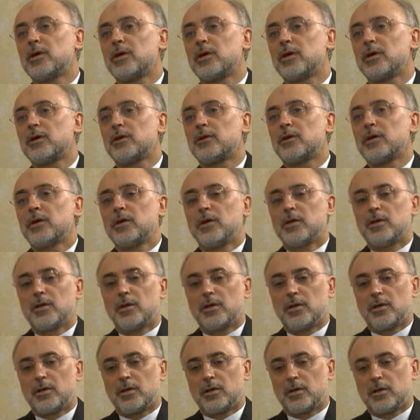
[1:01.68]
their
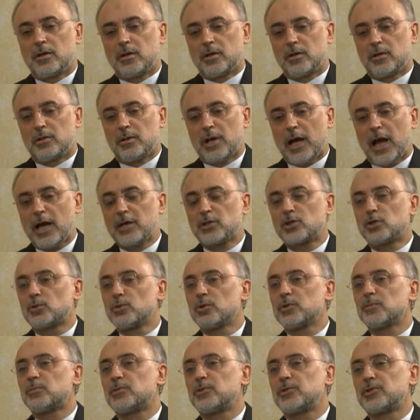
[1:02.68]

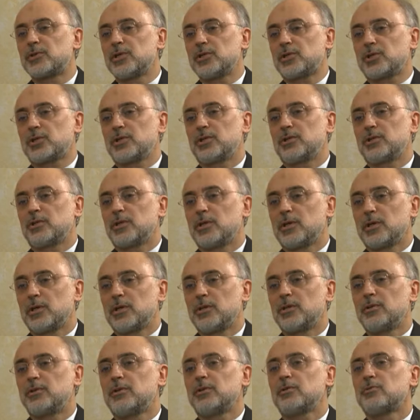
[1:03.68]
actual position
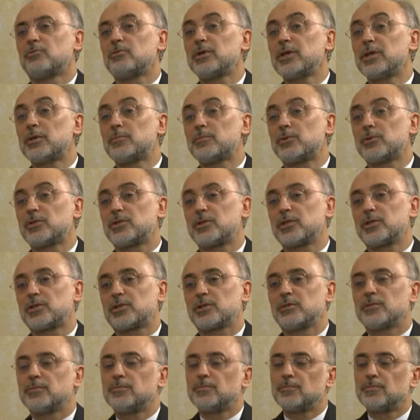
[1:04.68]
and real position.